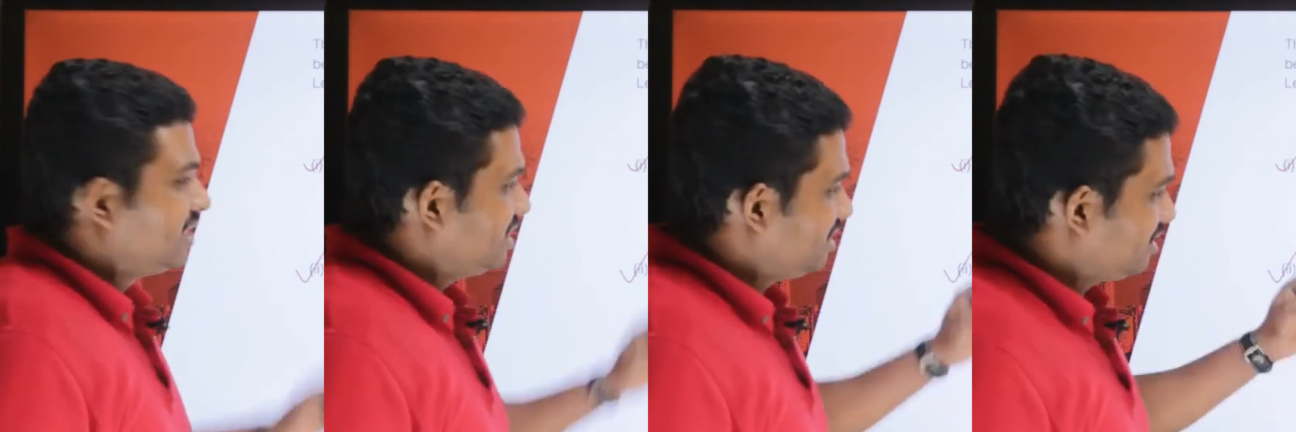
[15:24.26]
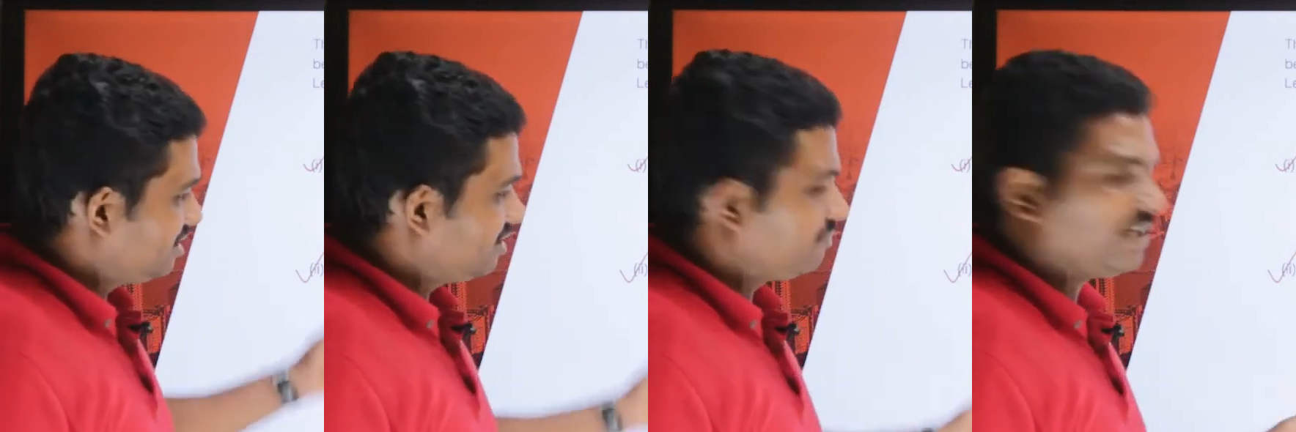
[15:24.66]

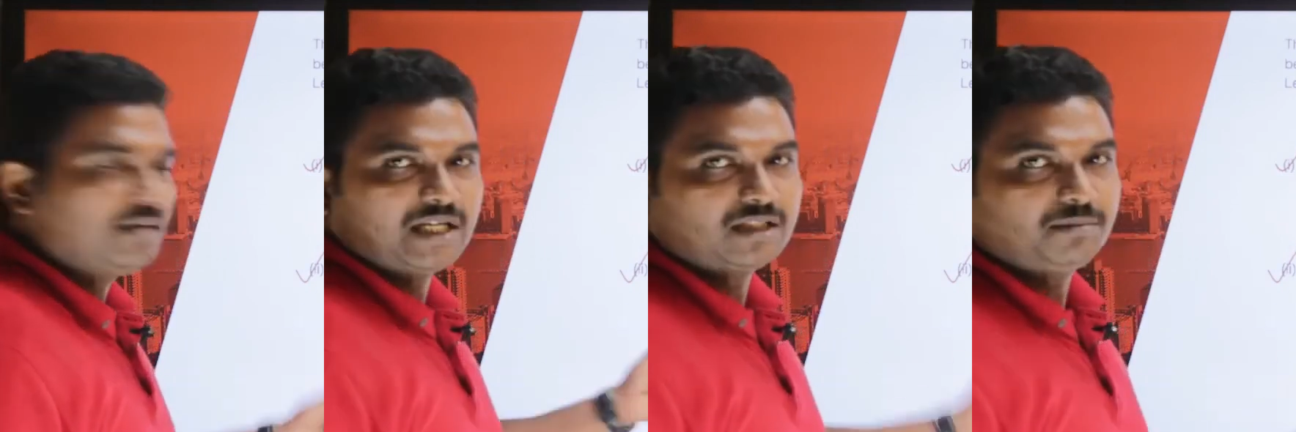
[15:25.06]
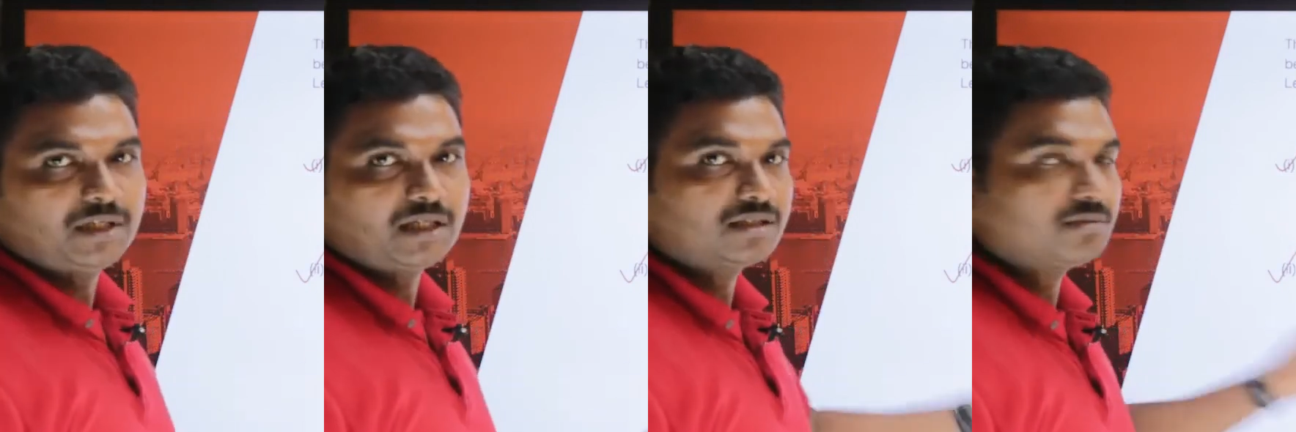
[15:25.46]
by
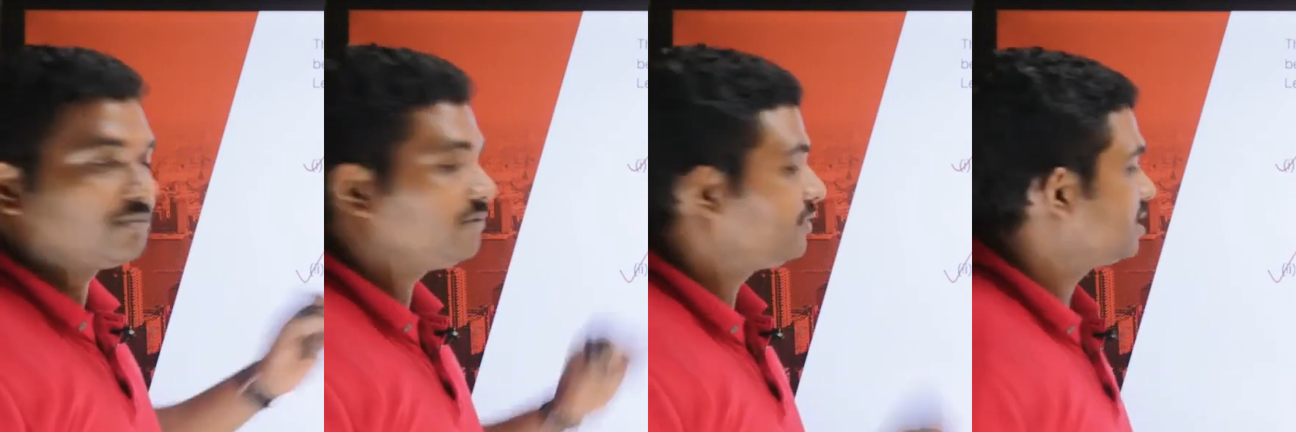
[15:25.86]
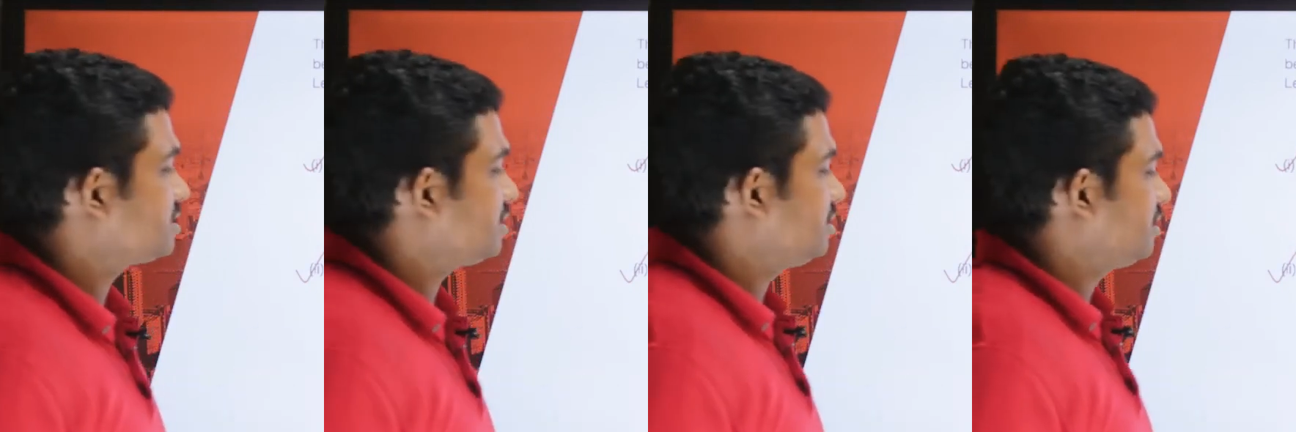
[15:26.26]
mathematical
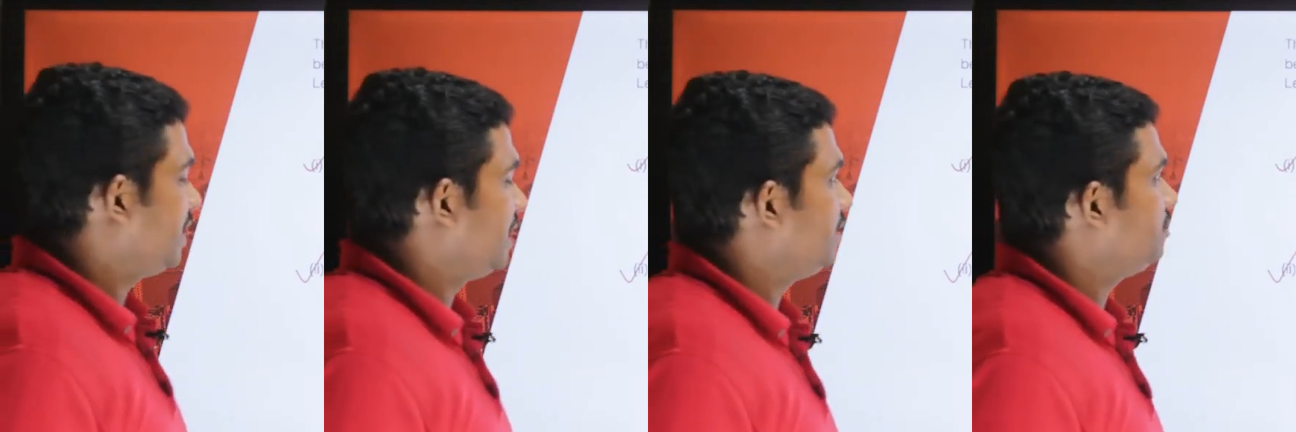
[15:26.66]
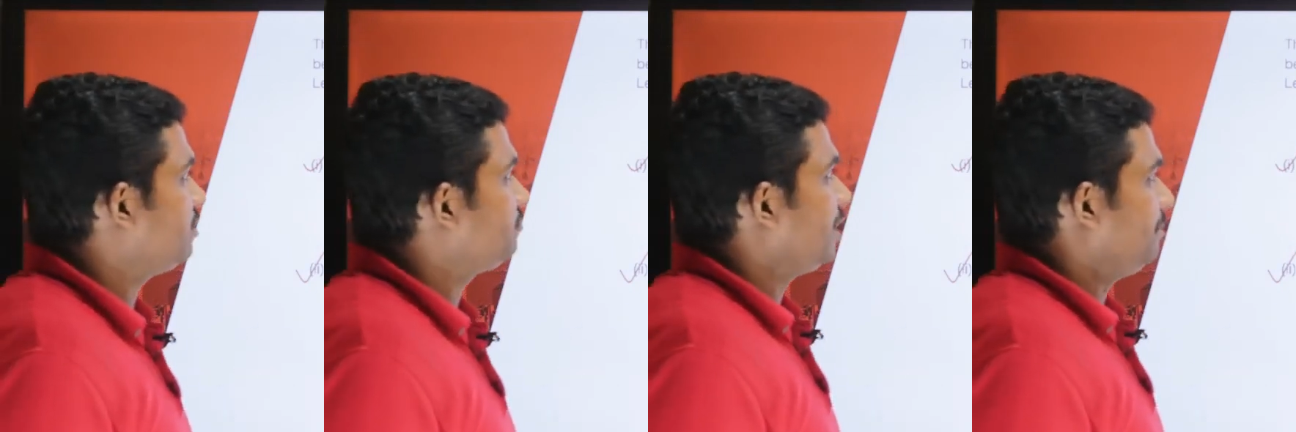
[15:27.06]
simplification the value
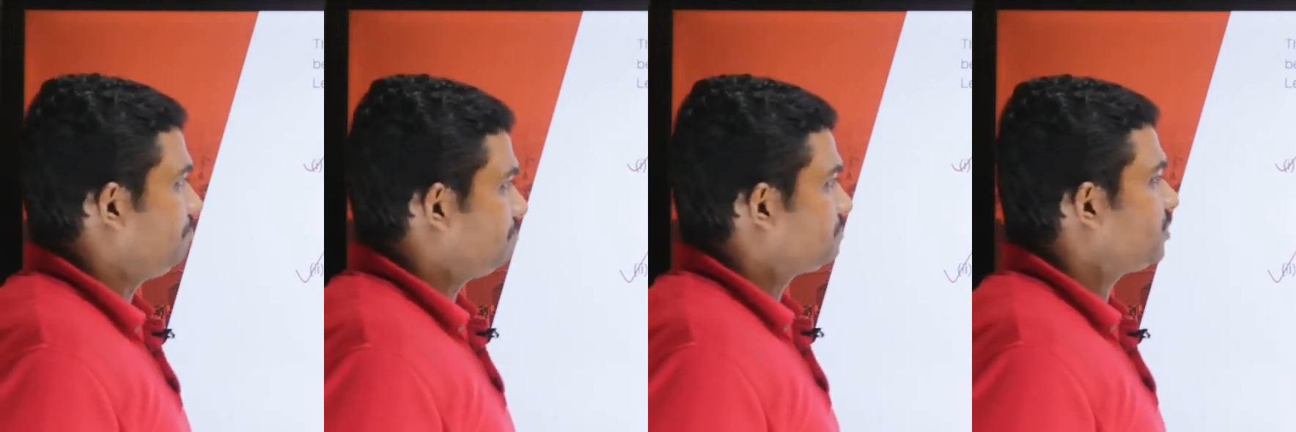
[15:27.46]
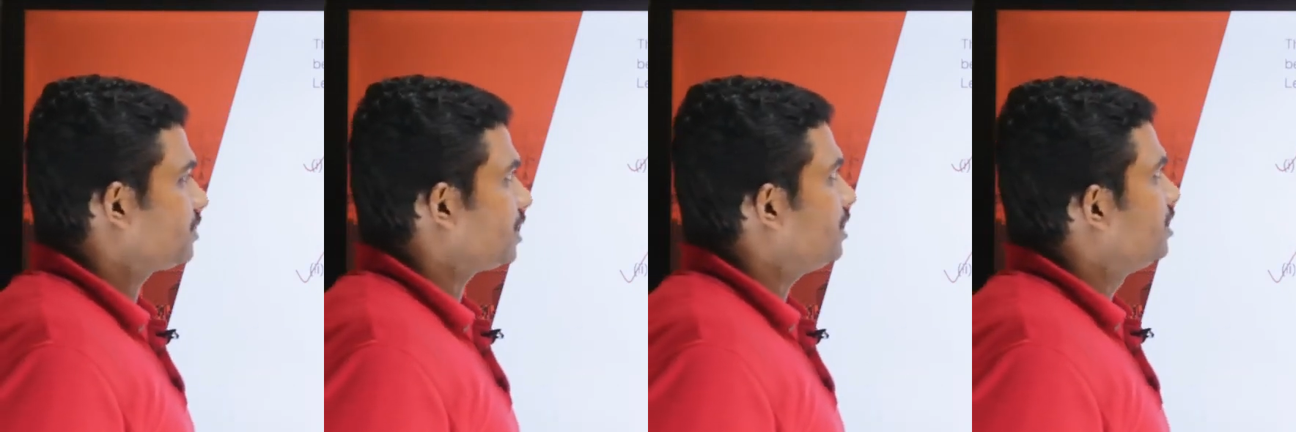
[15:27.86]
of m.
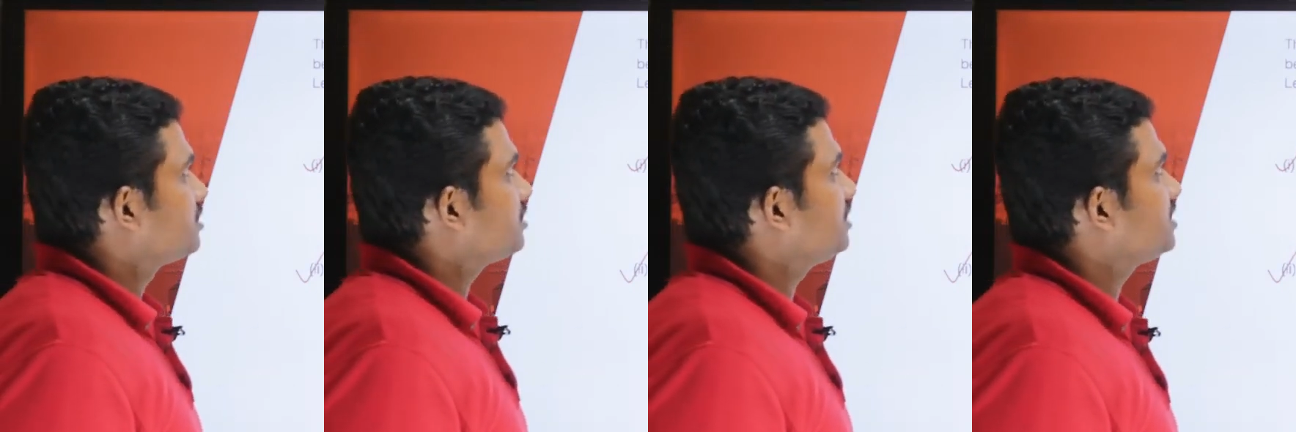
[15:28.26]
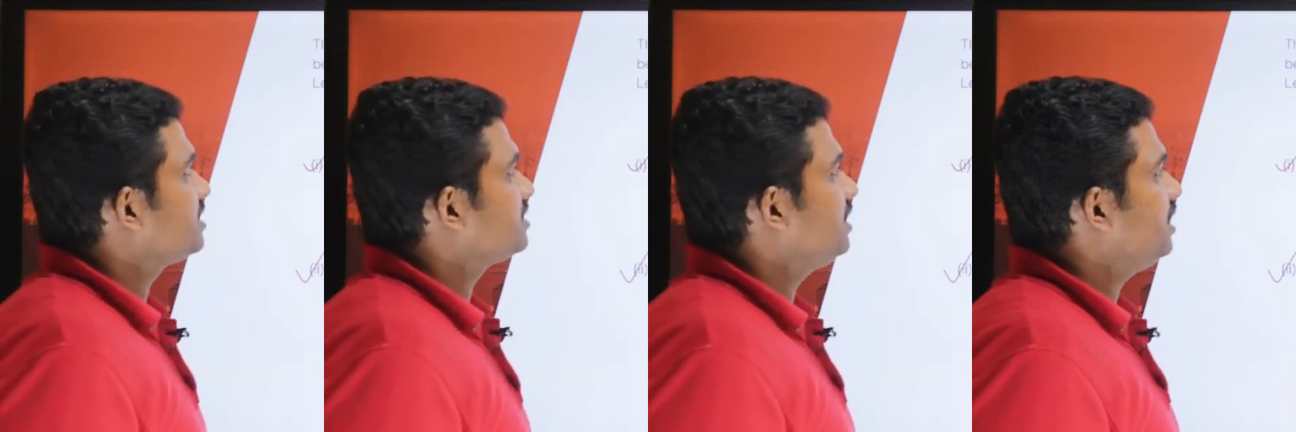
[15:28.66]
Okay. So this
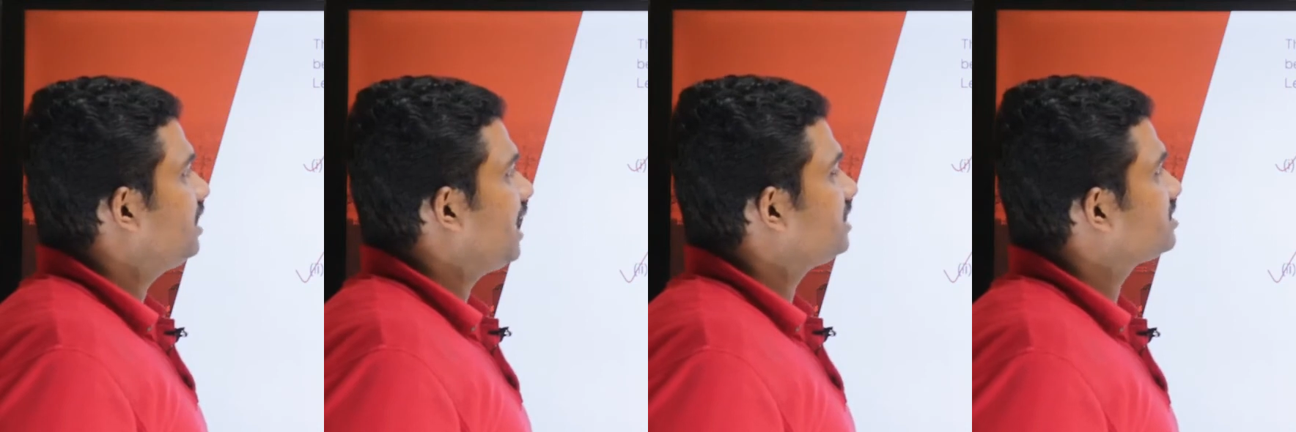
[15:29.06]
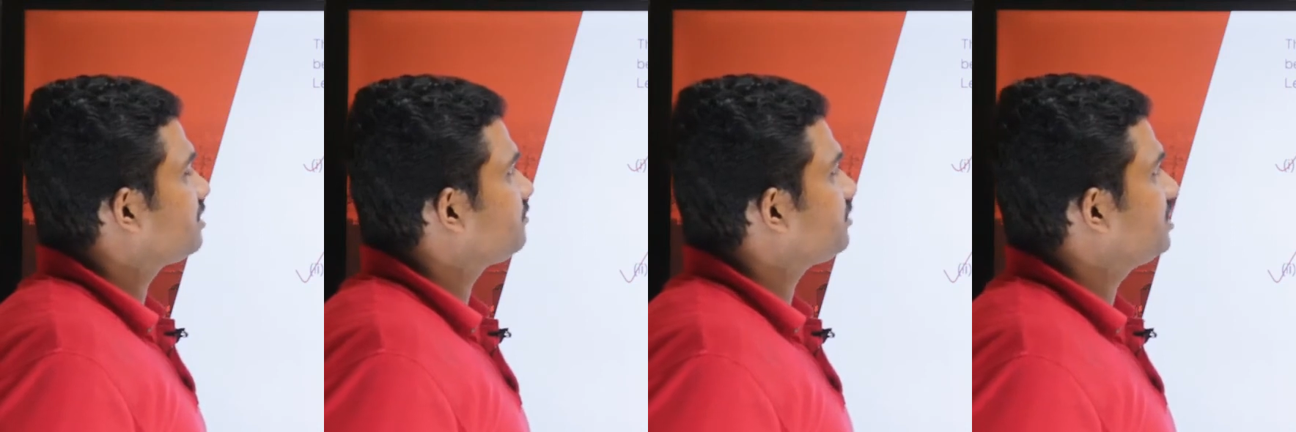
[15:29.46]
is the answer
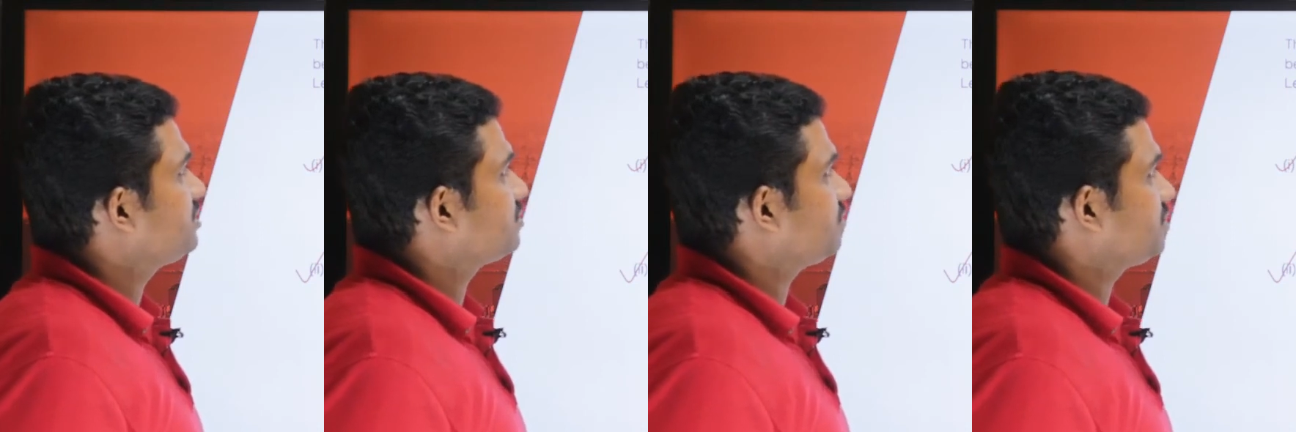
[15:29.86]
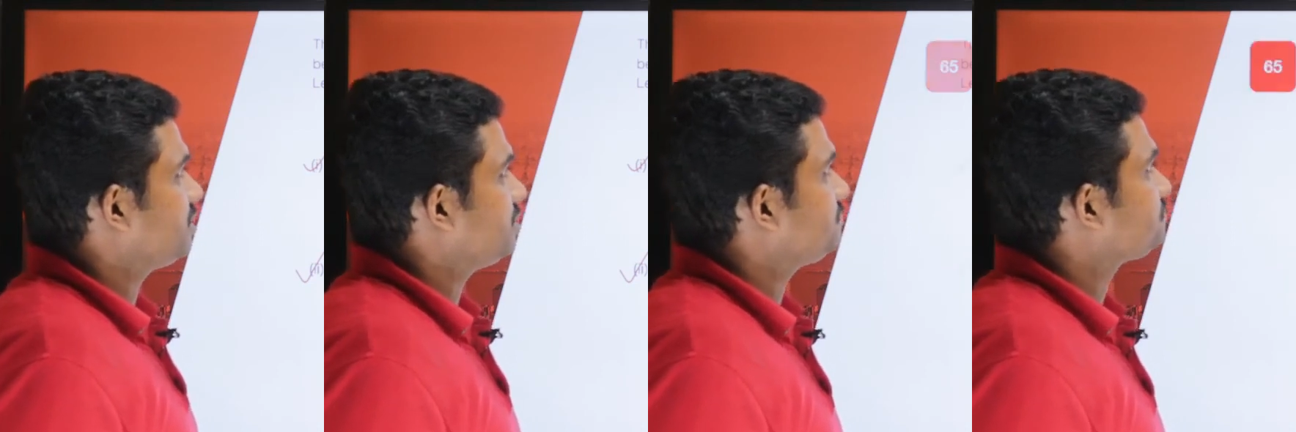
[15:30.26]
for this question.